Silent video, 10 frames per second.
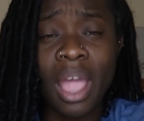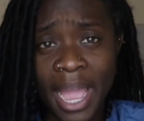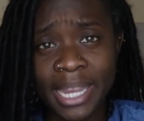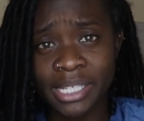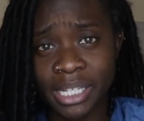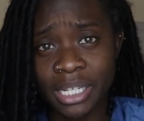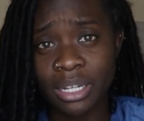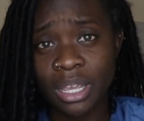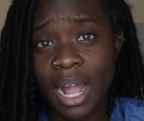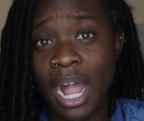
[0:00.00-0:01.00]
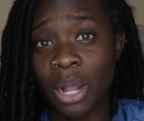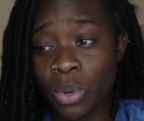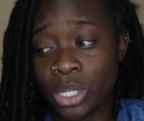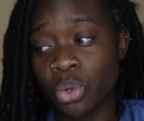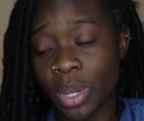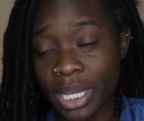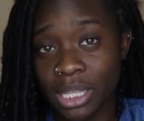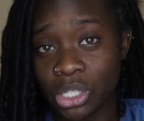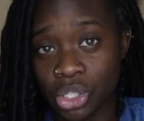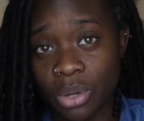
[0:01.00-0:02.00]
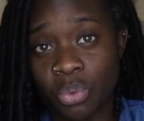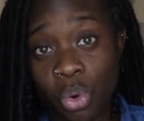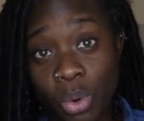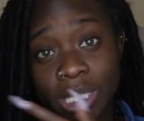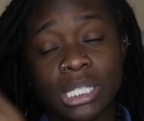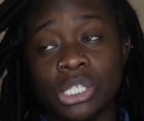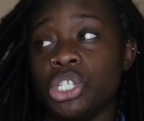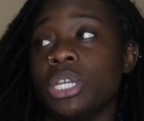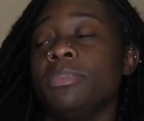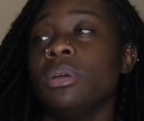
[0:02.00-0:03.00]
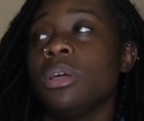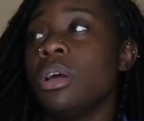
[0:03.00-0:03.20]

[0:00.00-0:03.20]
I was going to the gym.